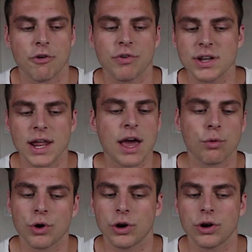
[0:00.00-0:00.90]
A friend and I
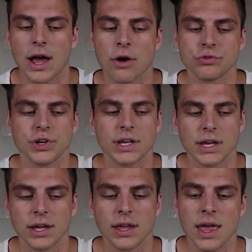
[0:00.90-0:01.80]
were out
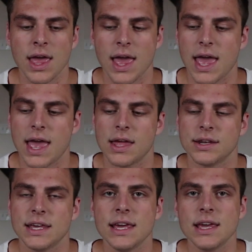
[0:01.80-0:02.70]
drinking,
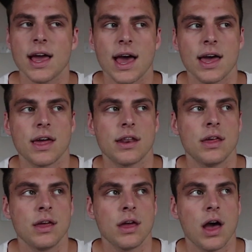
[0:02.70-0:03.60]
and he
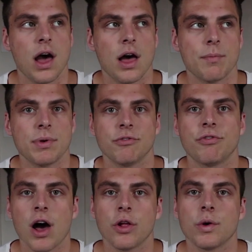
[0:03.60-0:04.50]
had been
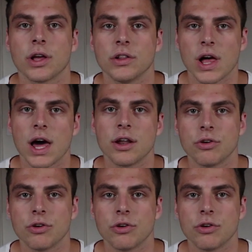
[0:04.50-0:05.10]
following a lot